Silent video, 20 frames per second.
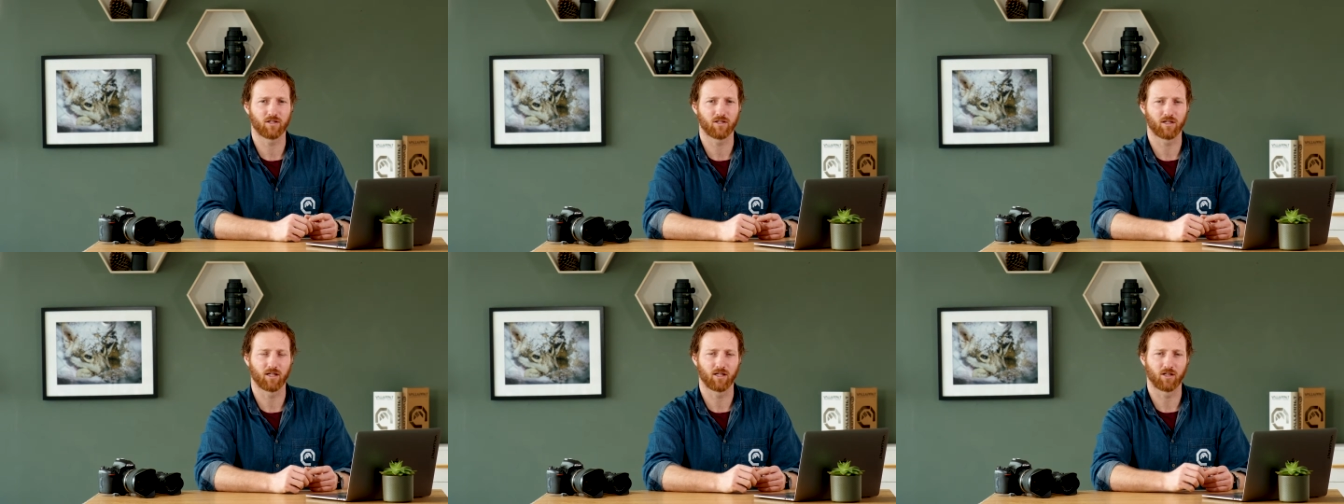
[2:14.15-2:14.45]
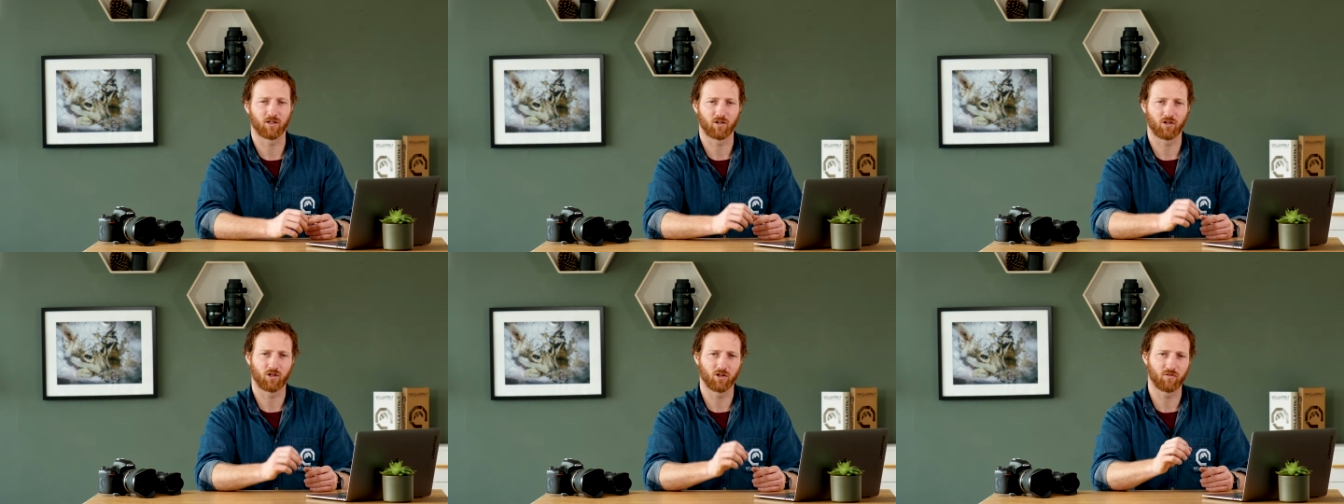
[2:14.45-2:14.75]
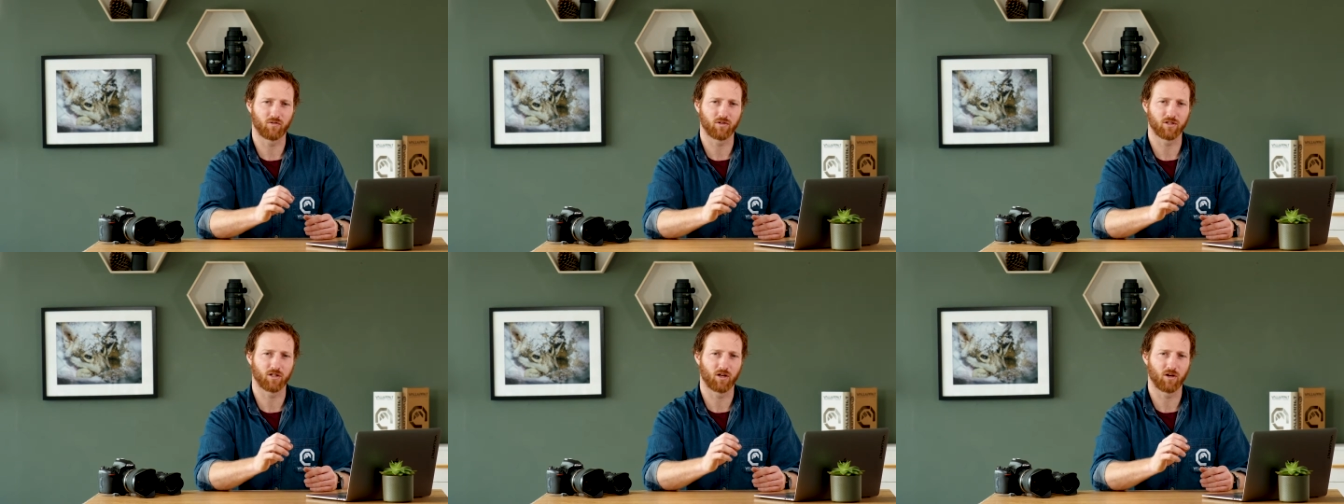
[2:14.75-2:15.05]
to get
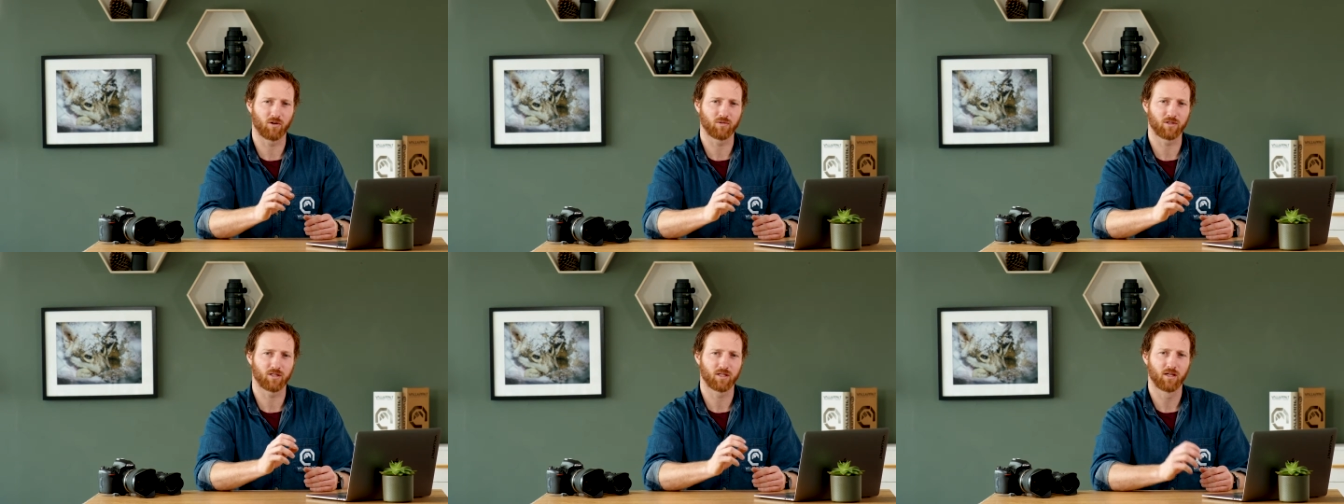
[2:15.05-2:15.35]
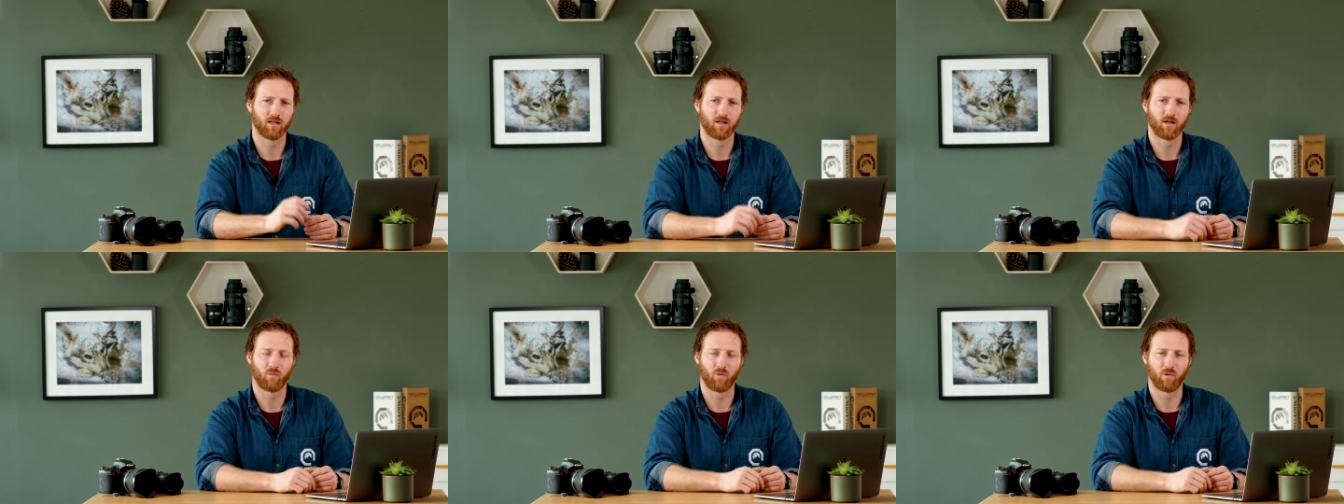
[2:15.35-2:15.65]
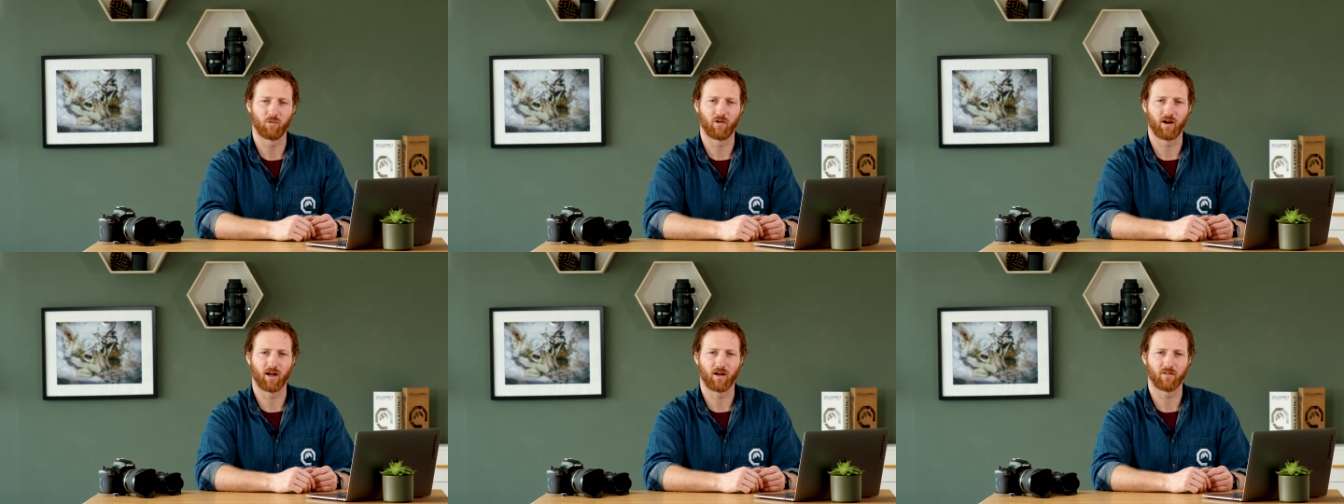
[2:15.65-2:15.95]
good results
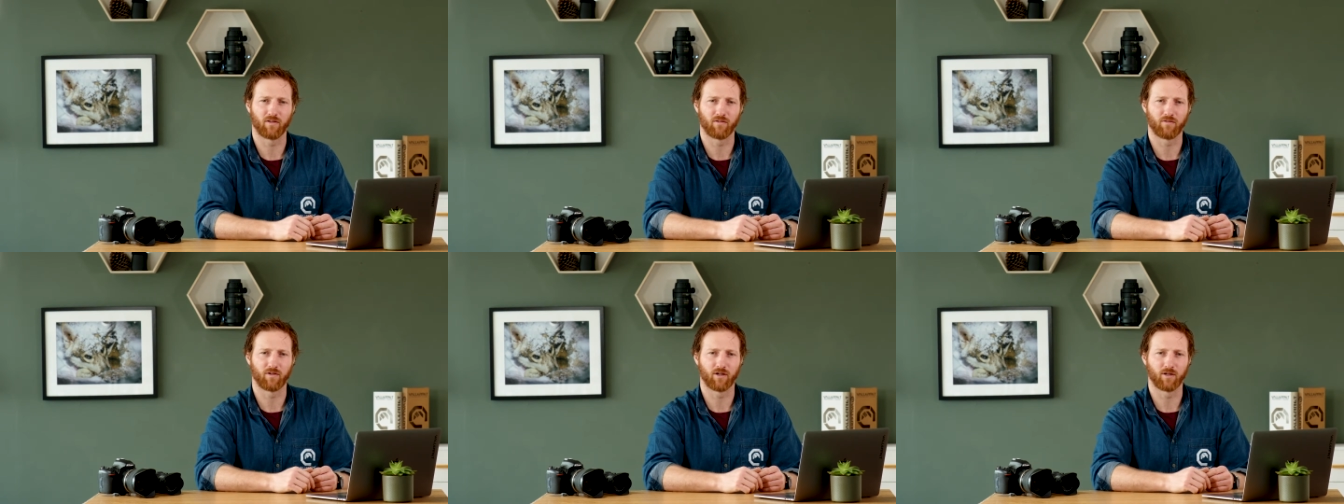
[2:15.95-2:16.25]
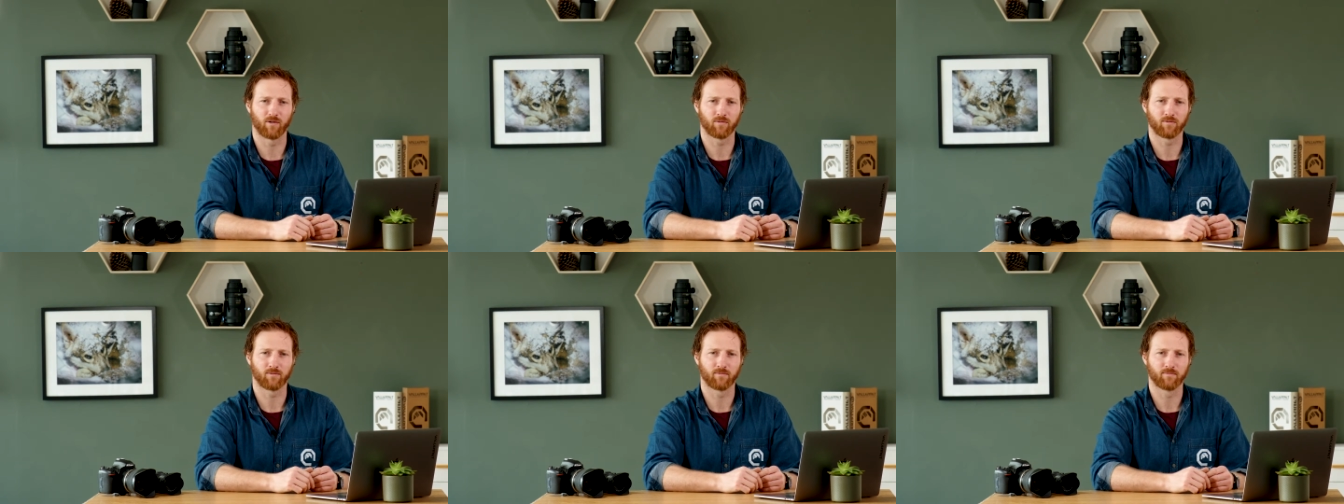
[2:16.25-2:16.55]
when we're out in the field.